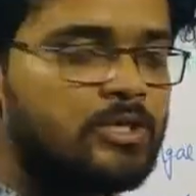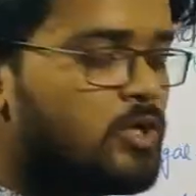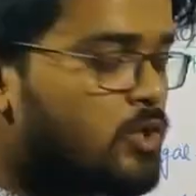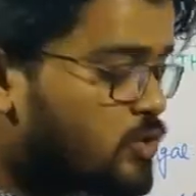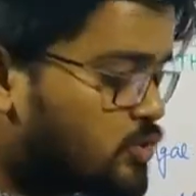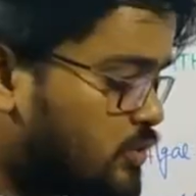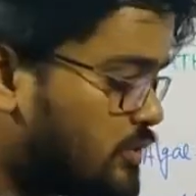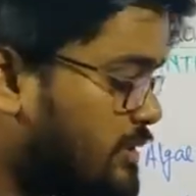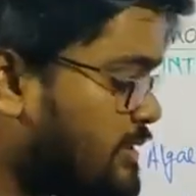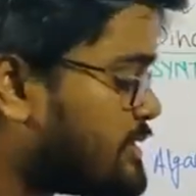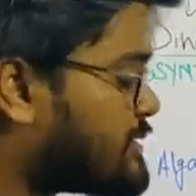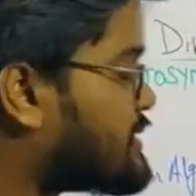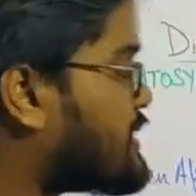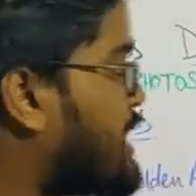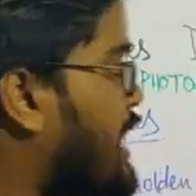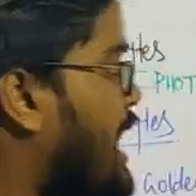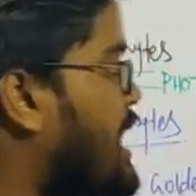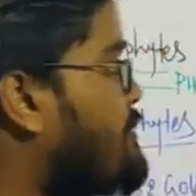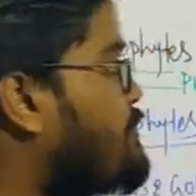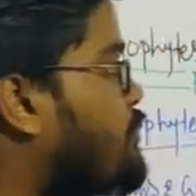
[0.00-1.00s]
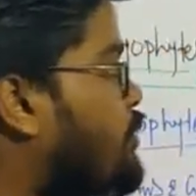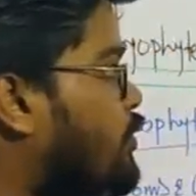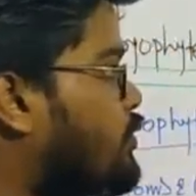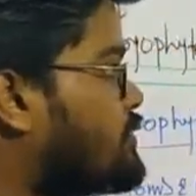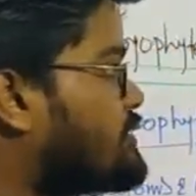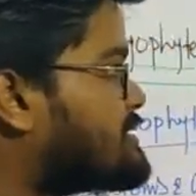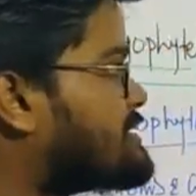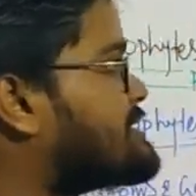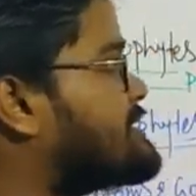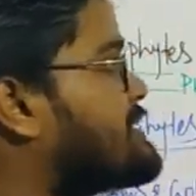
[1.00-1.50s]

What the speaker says: So these slime molds